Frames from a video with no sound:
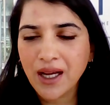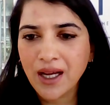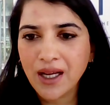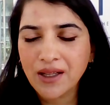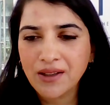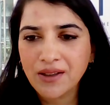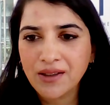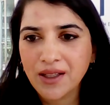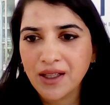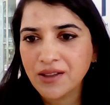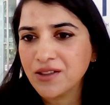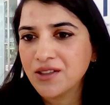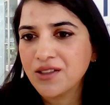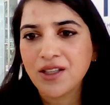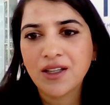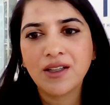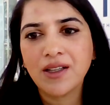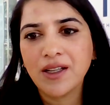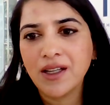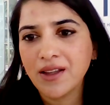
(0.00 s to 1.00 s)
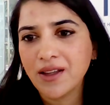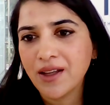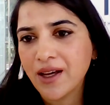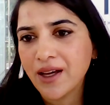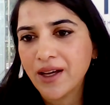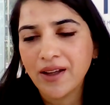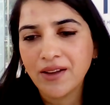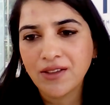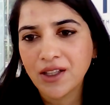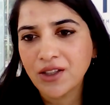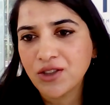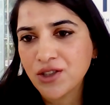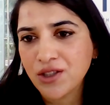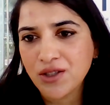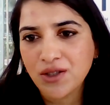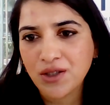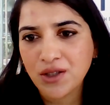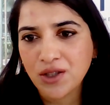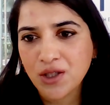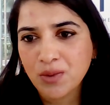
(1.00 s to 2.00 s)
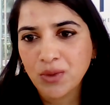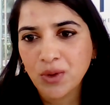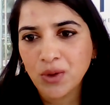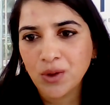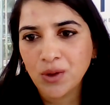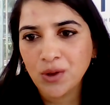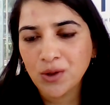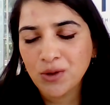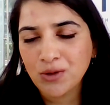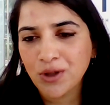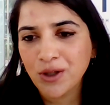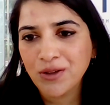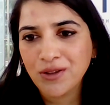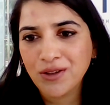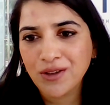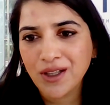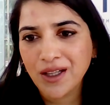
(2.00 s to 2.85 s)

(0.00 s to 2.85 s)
And suddenly they're just a small growth,